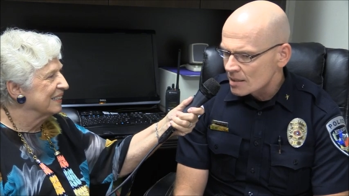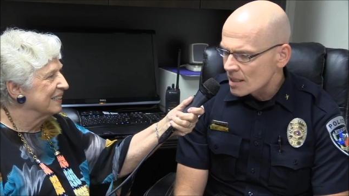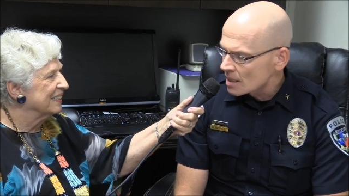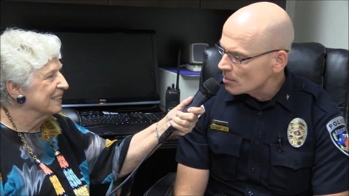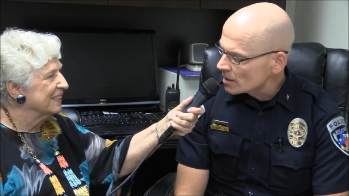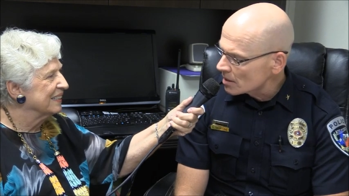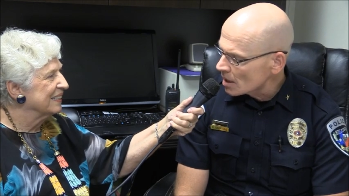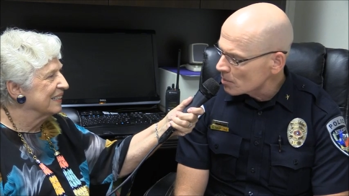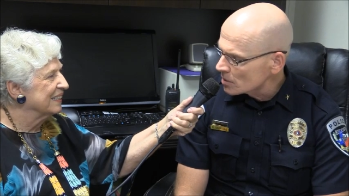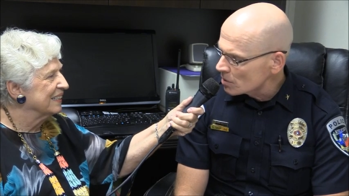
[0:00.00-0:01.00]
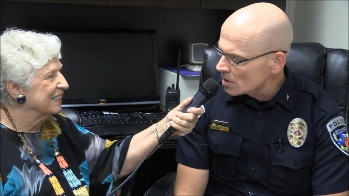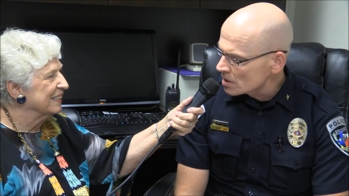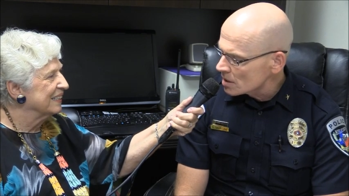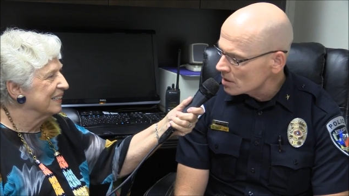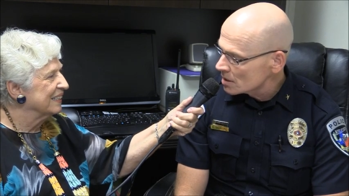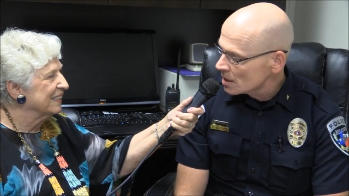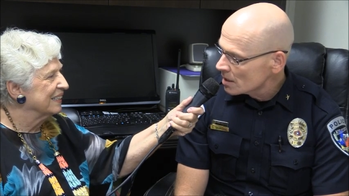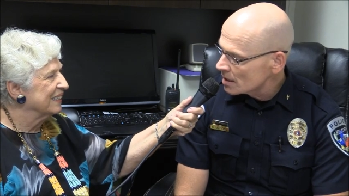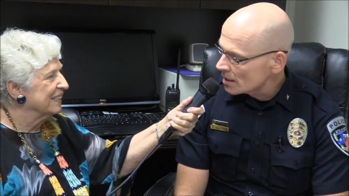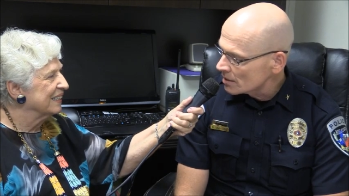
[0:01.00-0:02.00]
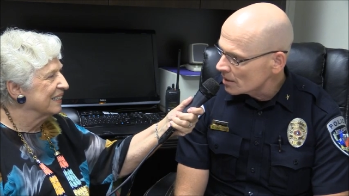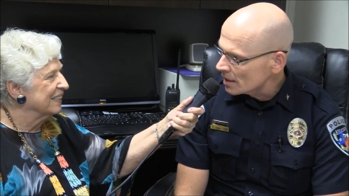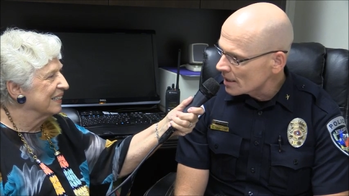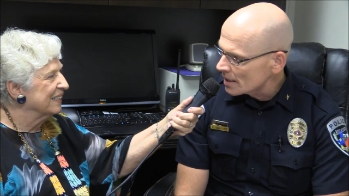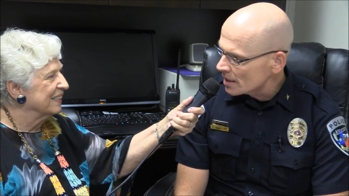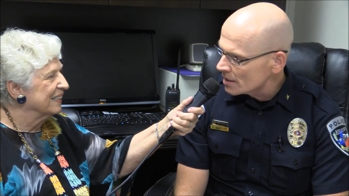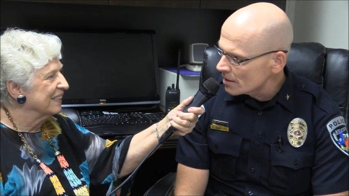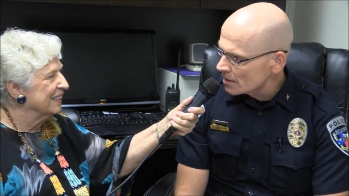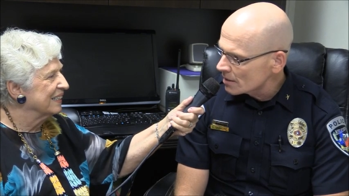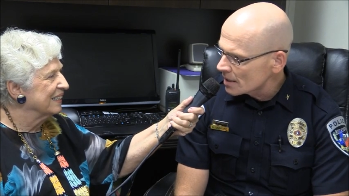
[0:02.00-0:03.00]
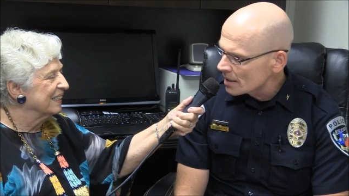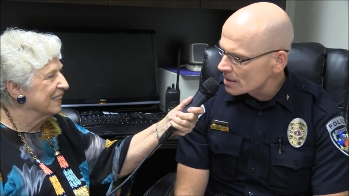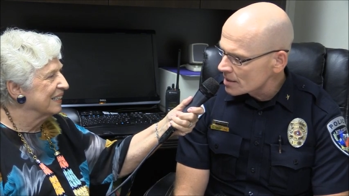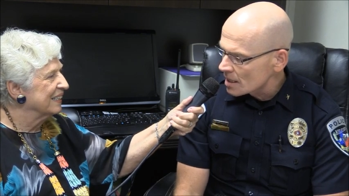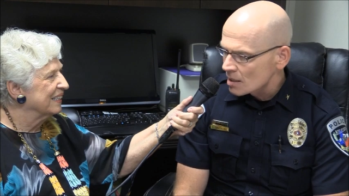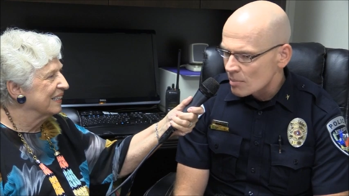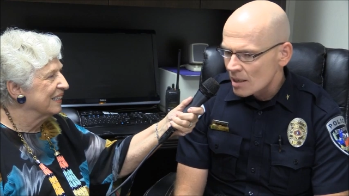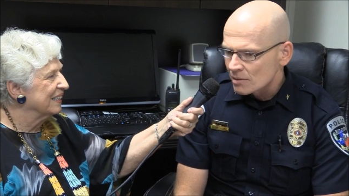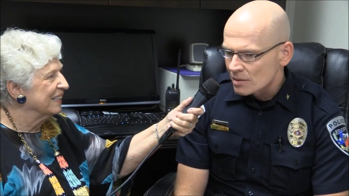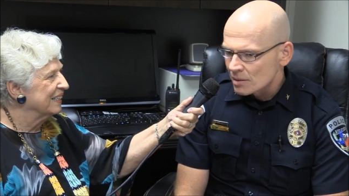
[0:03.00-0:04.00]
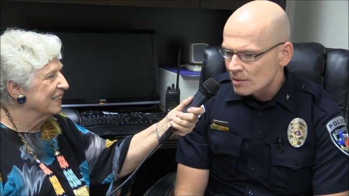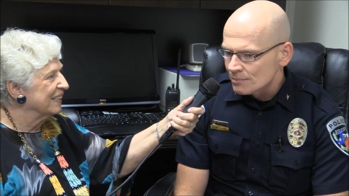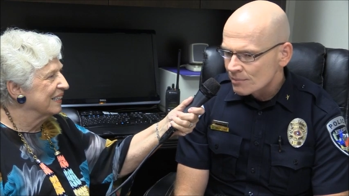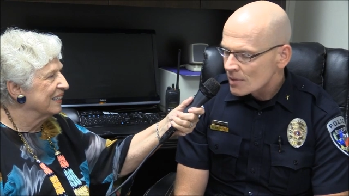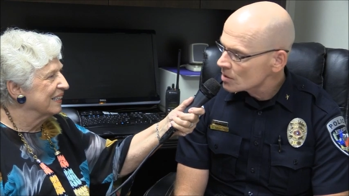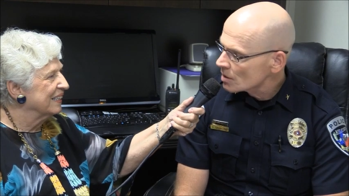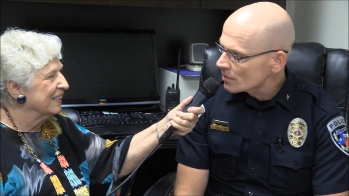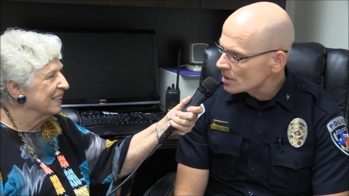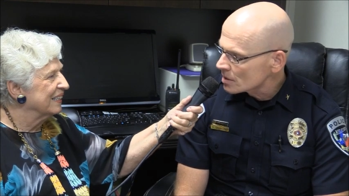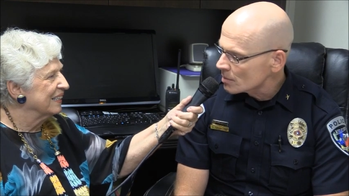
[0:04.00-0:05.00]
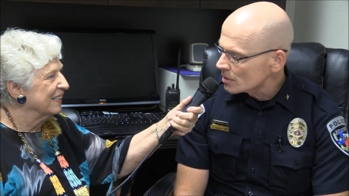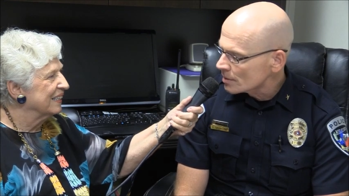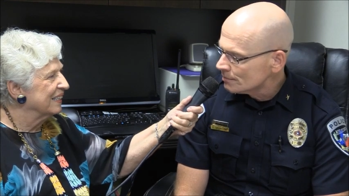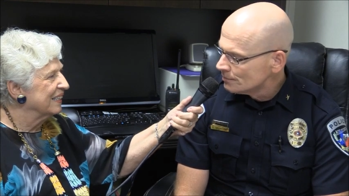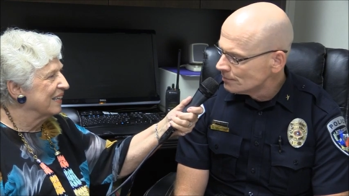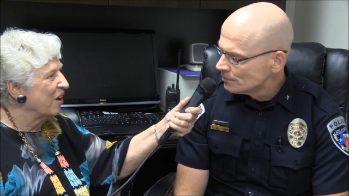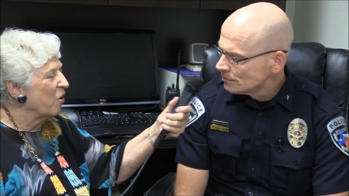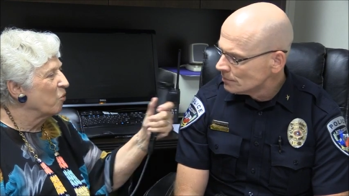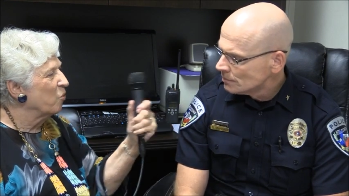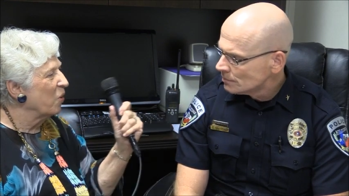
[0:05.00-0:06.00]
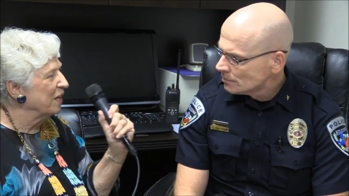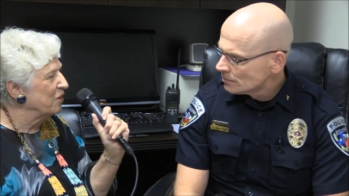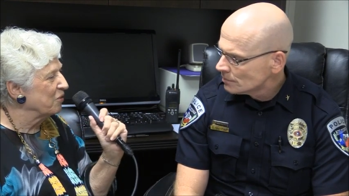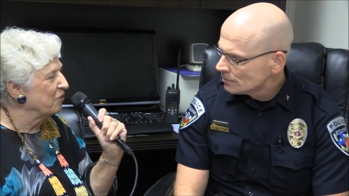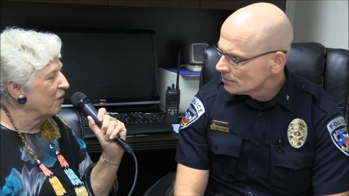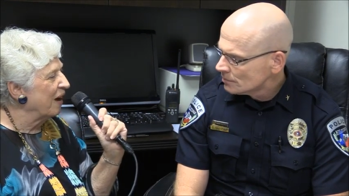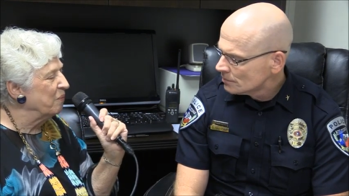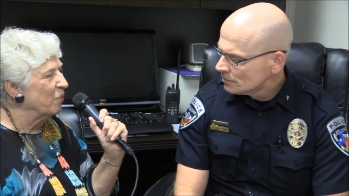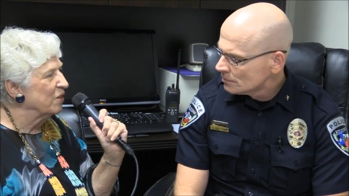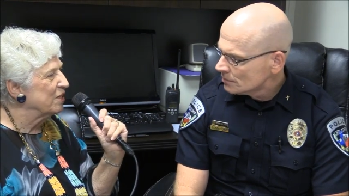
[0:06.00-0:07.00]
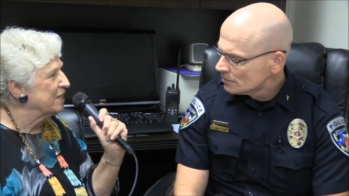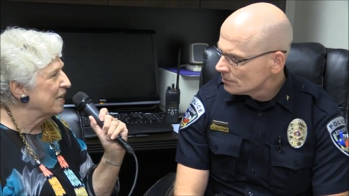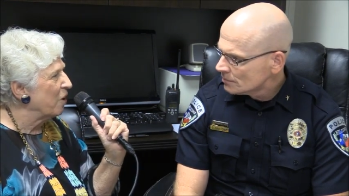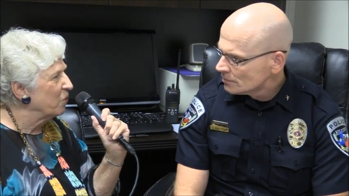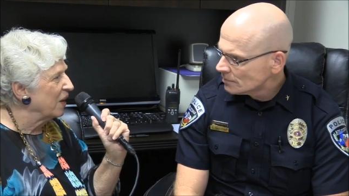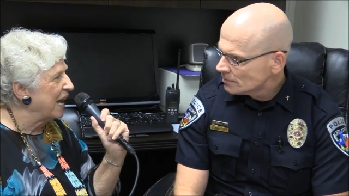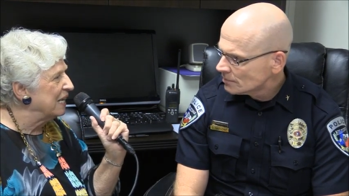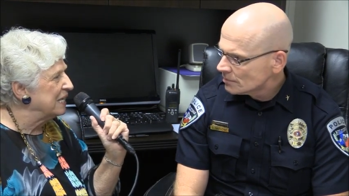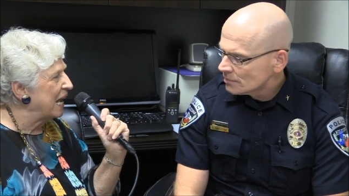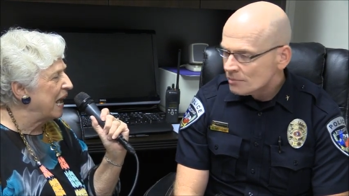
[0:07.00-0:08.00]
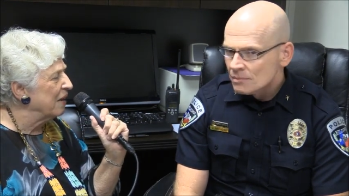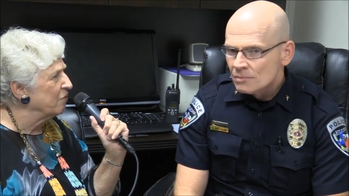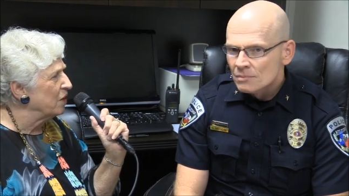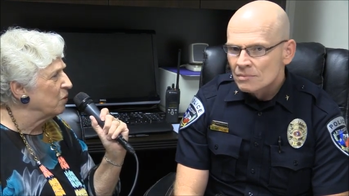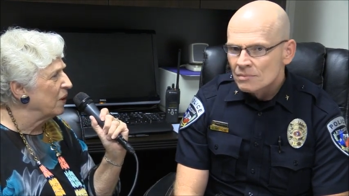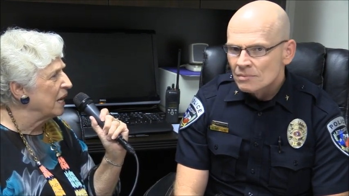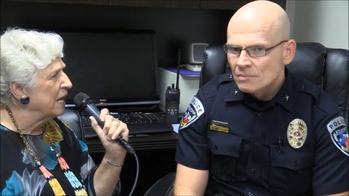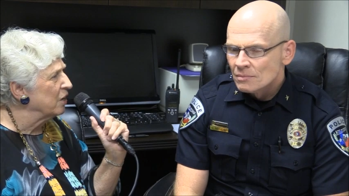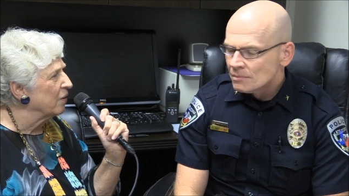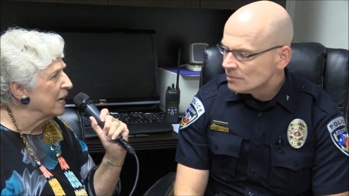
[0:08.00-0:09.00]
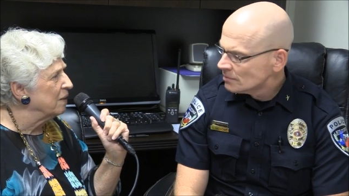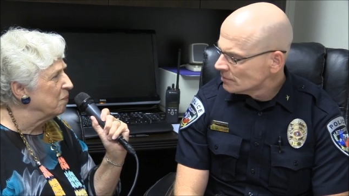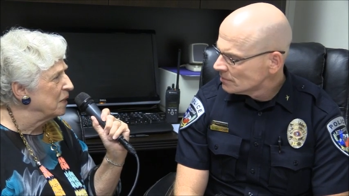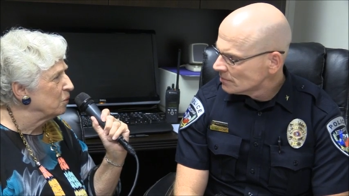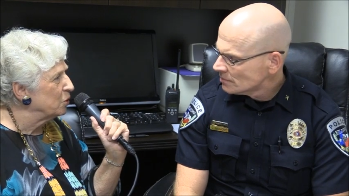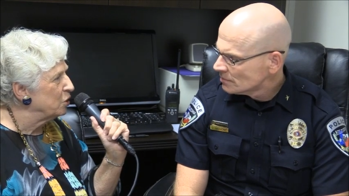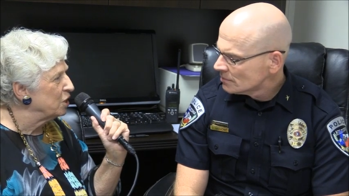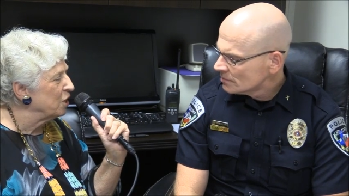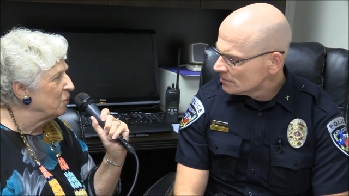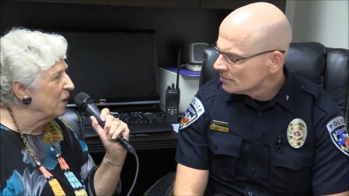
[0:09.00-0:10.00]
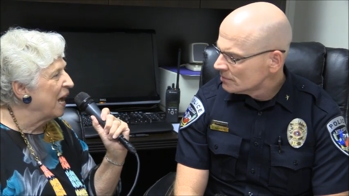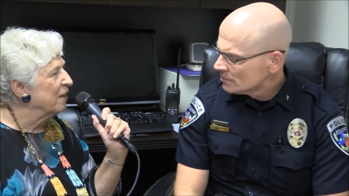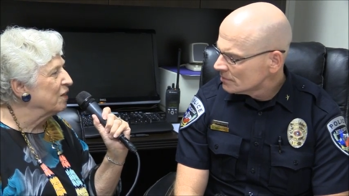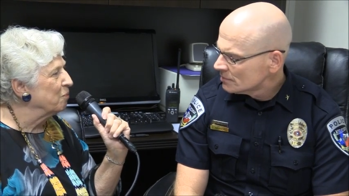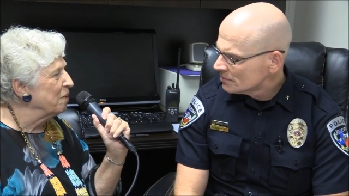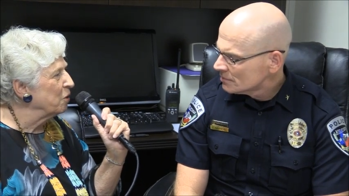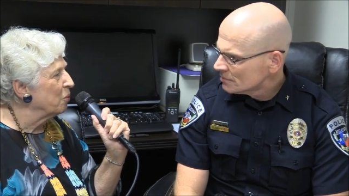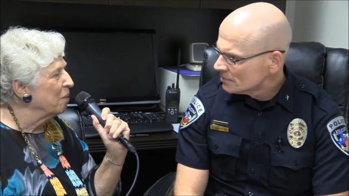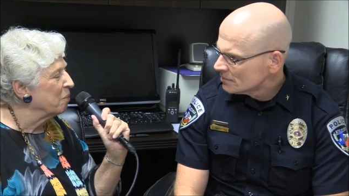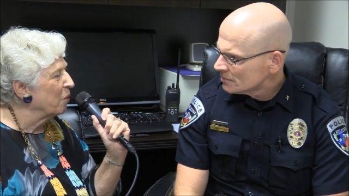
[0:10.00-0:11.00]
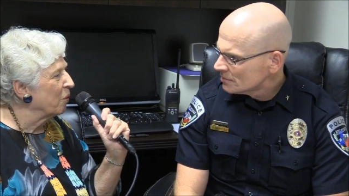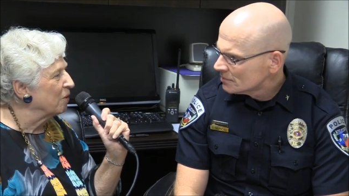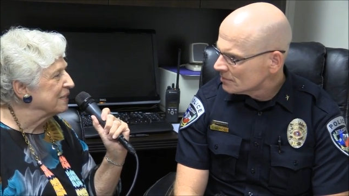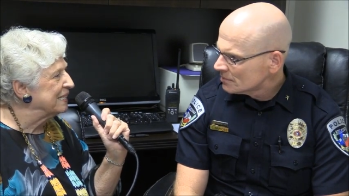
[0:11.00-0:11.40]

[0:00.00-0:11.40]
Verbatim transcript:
Speaker 1: excited about the opportunities that uh, lay ahead here and excited about serving this community.
Speaker 2: Wonderful. And we're so glad to have you here in Muleshoe, the Mule Memorial